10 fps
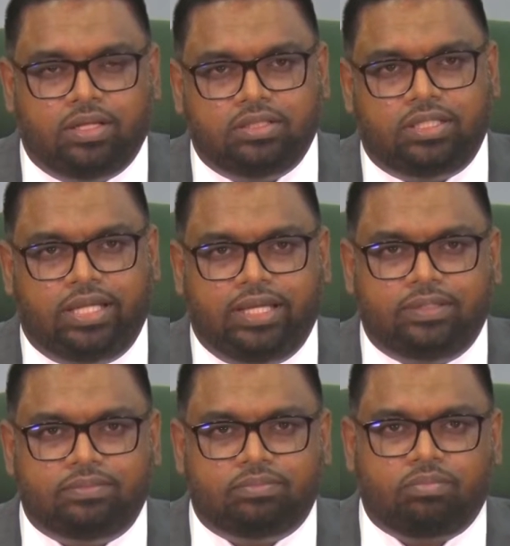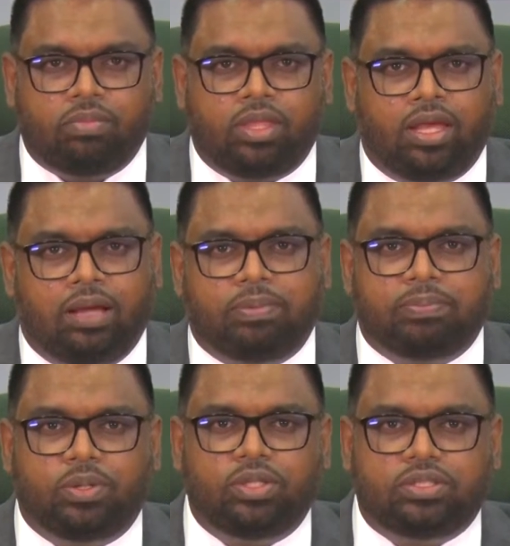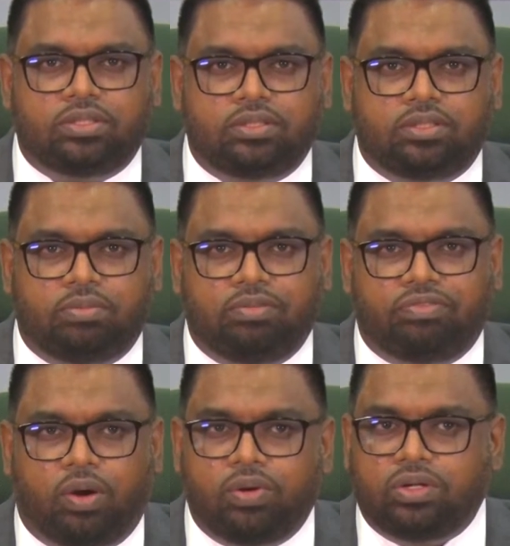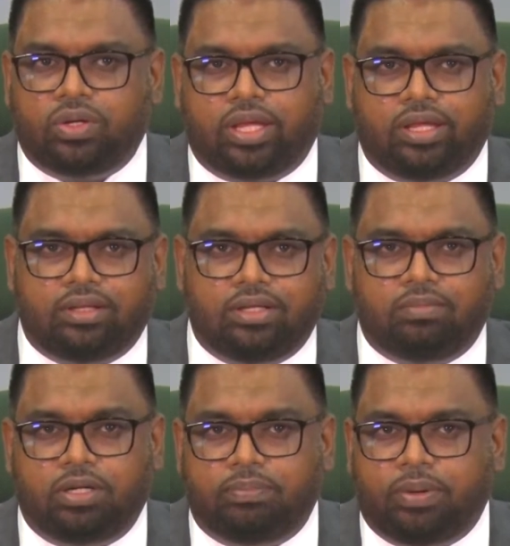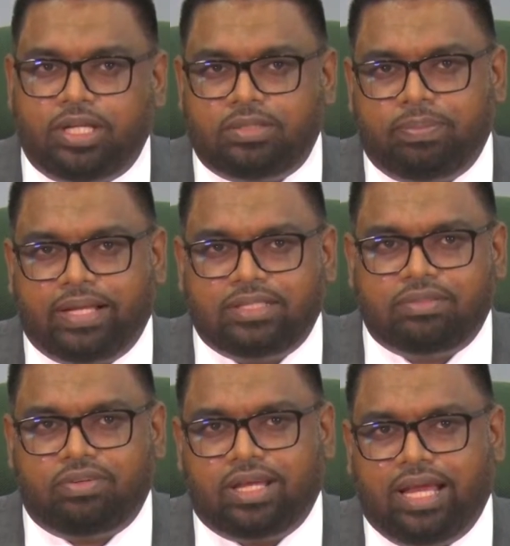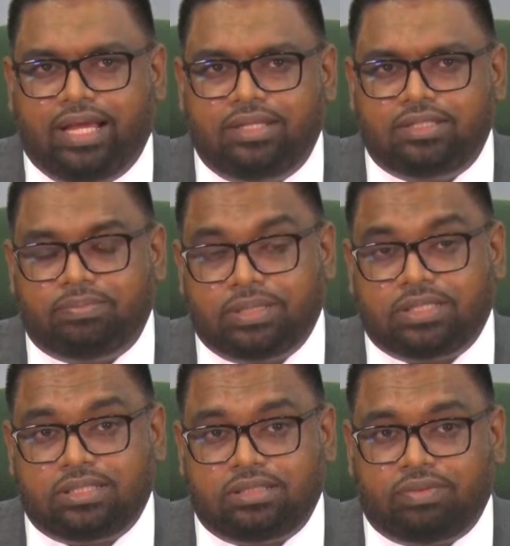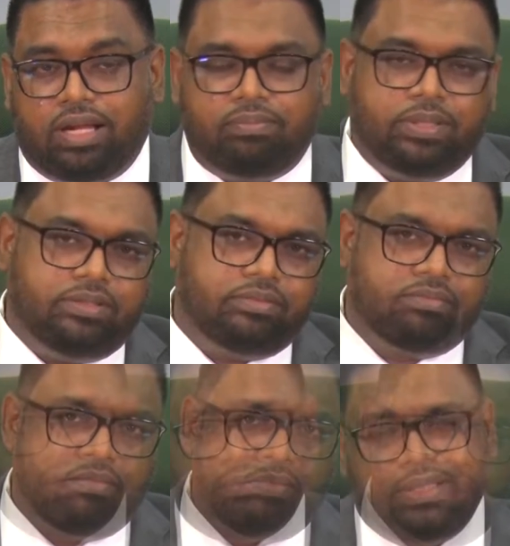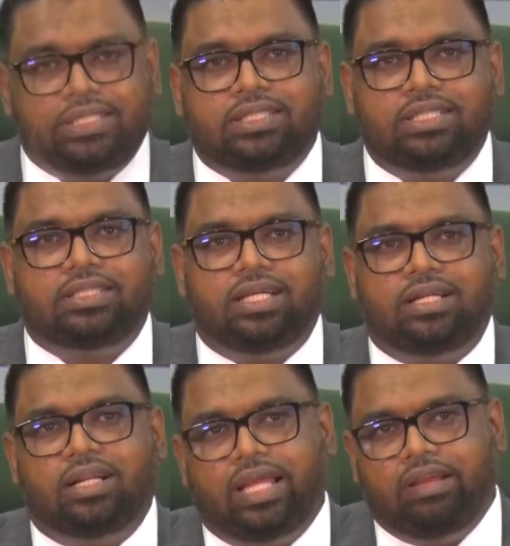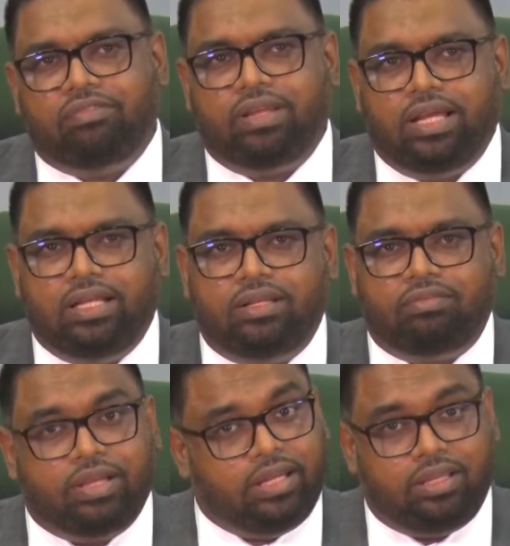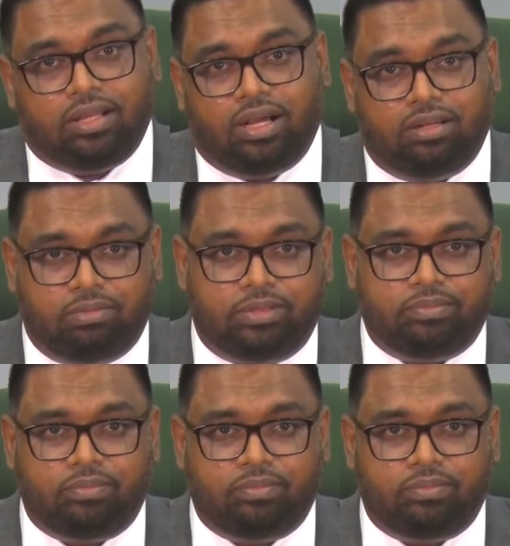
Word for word: Today, I propose to be forward looking about the prospects for Guyana's business development. Businesses are the lifeline of any economy.